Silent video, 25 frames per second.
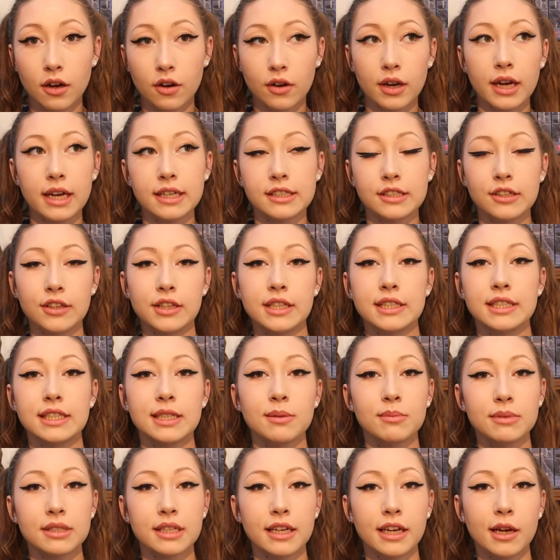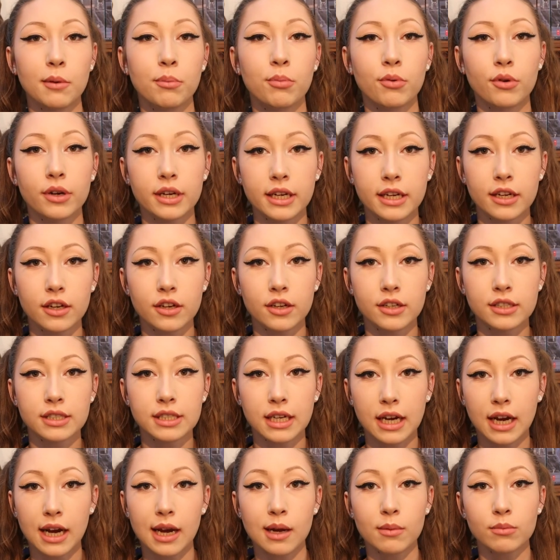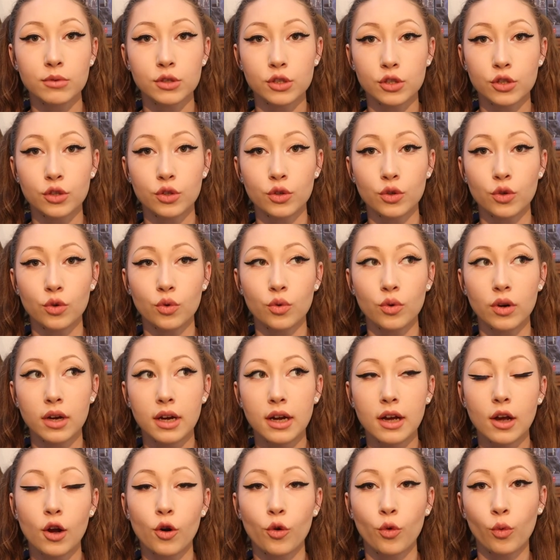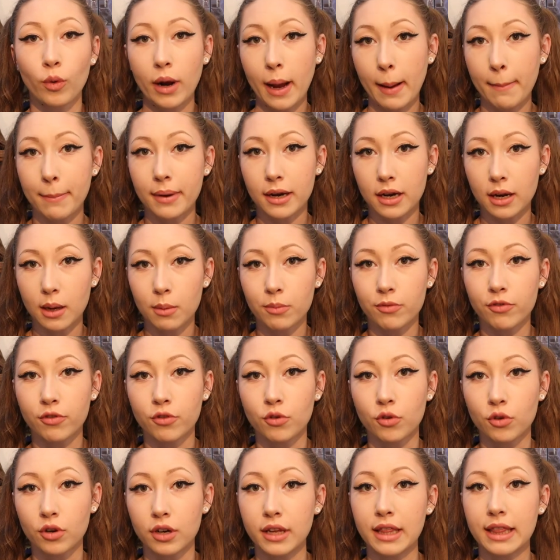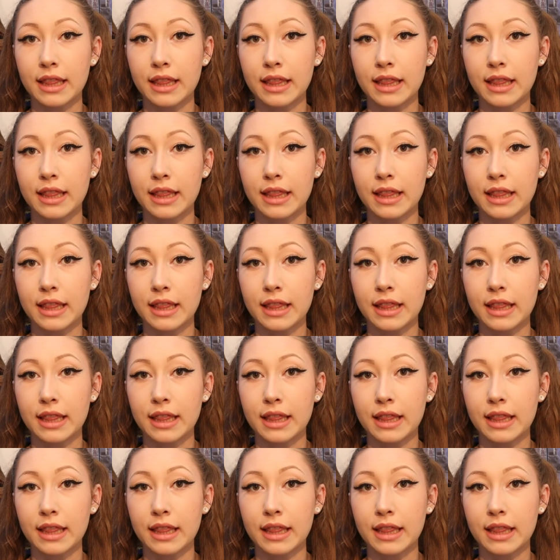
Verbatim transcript: Okay, so this seems like a pretty good time to wrap it up for